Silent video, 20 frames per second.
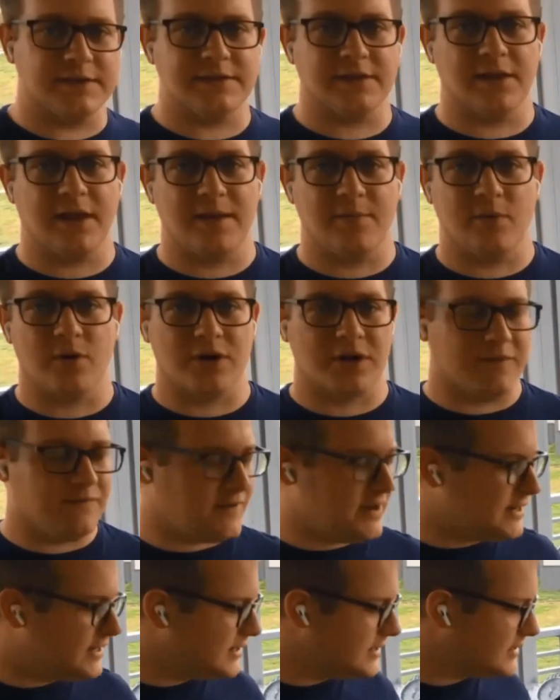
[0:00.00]
it's a lot more
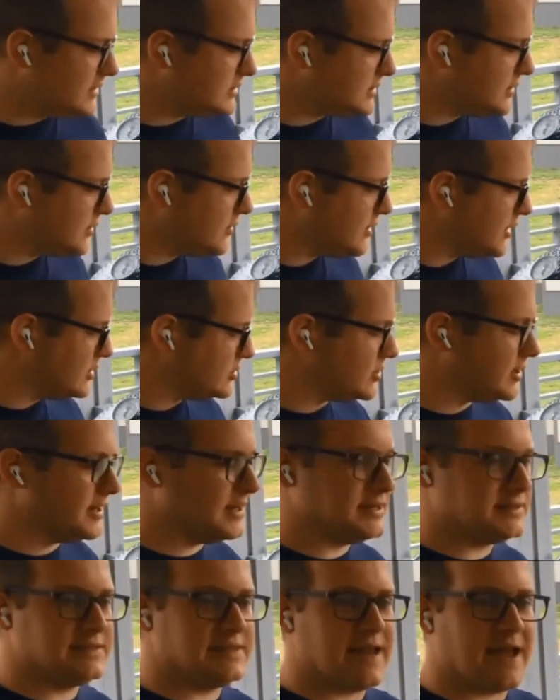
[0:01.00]
convenient. So you're not trying
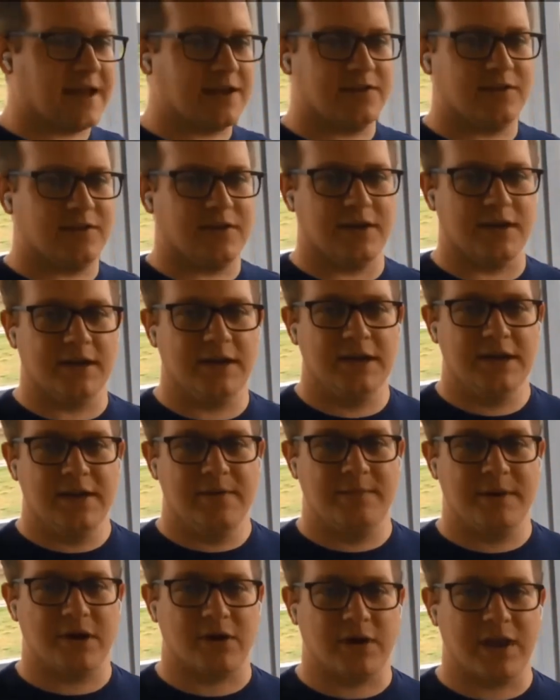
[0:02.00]
to stack the
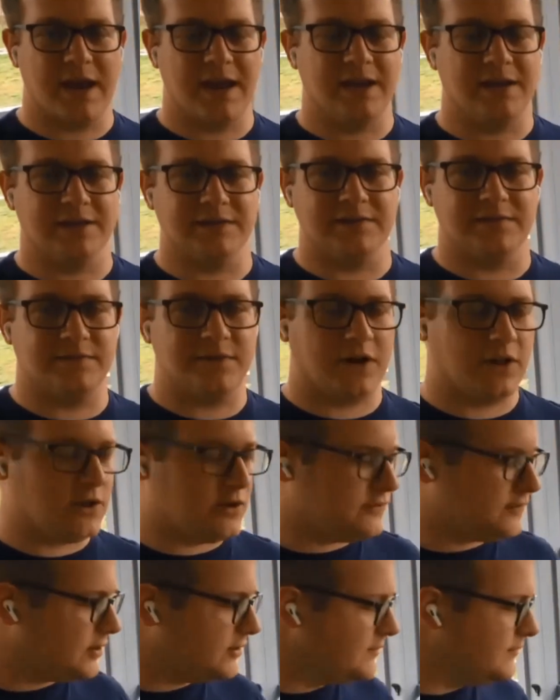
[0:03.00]
beer can; it doesn't fall
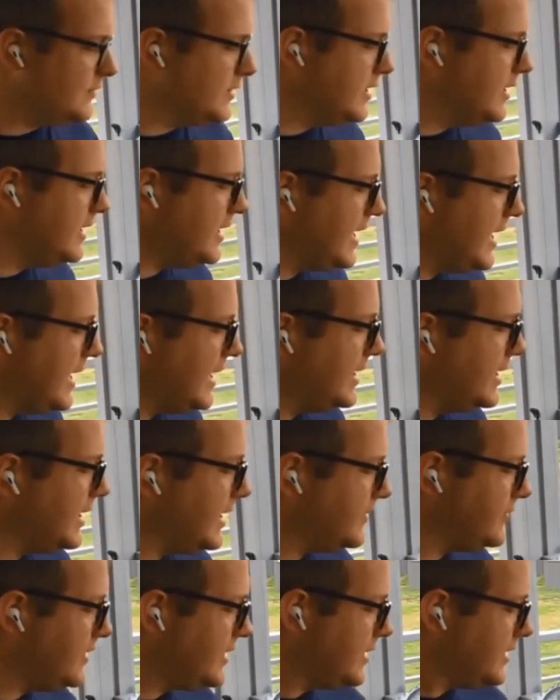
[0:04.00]
over. And I
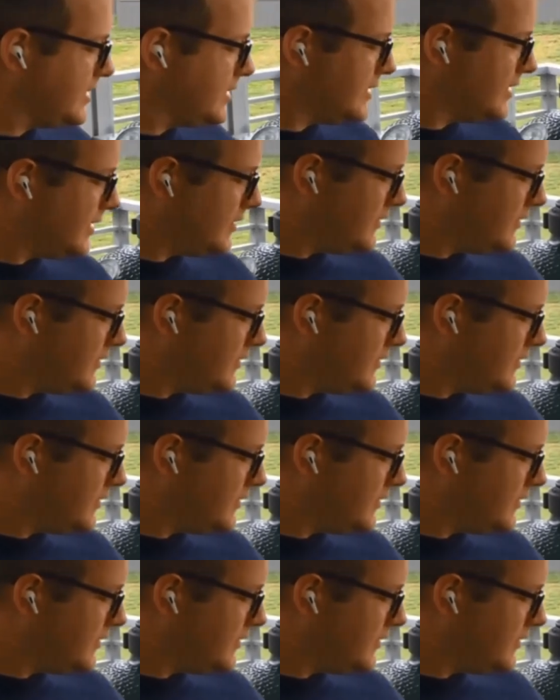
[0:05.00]
think I